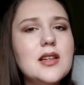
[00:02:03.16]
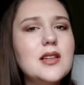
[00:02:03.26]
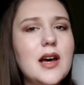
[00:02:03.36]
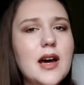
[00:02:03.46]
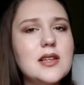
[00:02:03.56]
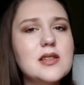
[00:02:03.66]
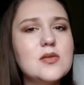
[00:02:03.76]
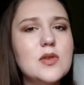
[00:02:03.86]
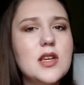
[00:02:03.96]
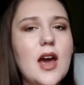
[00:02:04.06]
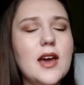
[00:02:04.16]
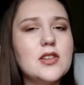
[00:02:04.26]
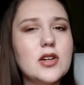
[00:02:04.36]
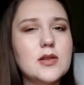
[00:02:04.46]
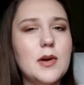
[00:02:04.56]
last week I had
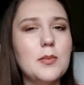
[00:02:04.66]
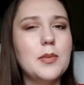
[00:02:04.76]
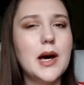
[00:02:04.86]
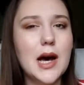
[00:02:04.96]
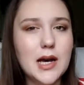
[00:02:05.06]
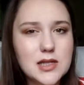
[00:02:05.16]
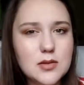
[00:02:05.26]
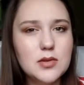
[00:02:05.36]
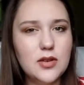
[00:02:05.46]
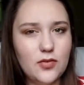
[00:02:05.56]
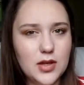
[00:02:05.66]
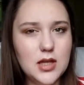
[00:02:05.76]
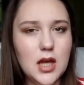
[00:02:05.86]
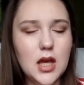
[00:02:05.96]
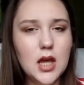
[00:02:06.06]
talked about possibly
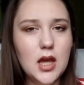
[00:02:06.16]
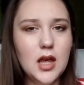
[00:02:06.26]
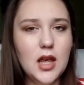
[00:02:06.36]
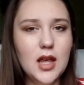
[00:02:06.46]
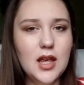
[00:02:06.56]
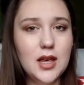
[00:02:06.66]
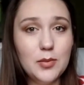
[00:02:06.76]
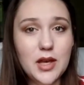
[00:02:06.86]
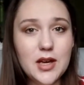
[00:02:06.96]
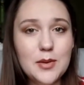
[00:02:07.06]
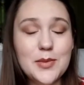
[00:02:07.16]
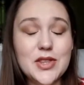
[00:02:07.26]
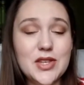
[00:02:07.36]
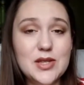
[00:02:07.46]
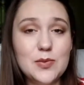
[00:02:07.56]
feeling him hiccup,
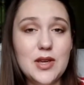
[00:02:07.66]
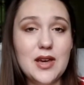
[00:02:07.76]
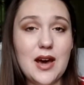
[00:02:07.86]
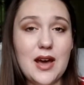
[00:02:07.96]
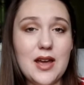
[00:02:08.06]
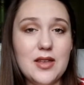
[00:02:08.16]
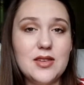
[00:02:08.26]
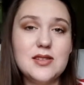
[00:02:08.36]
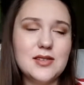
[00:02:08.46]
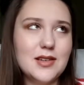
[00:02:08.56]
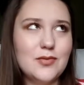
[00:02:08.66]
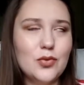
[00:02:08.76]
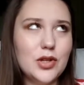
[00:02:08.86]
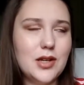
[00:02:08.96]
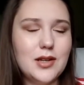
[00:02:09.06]
but this week this is like
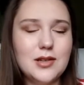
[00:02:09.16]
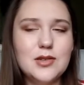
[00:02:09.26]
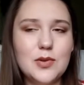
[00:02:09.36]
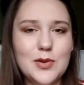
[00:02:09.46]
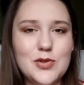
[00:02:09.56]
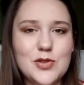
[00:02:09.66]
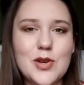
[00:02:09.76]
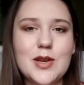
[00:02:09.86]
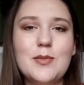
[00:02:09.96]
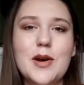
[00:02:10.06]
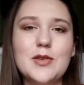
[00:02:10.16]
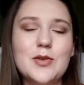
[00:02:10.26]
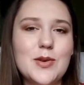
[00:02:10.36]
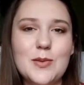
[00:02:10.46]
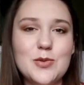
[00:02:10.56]
related to what I was just talking about.
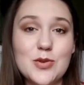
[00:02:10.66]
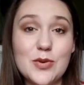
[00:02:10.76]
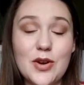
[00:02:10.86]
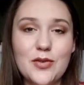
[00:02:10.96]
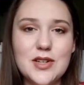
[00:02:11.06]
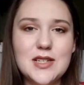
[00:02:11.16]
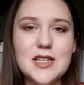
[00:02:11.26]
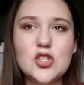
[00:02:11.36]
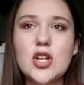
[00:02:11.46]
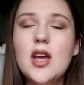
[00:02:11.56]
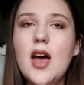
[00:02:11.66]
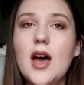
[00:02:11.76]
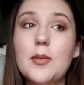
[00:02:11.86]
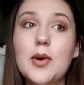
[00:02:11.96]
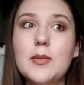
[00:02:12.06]
Don't think I'm just going off on a tangent.
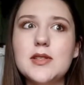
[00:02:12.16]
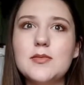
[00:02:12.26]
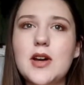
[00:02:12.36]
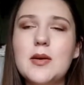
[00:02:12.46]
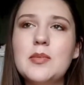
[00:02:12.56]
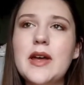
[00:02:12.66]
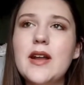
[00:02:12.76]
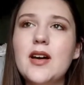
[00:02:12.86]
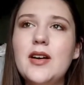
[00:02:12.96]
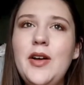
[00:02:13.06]
I promise I'm not, but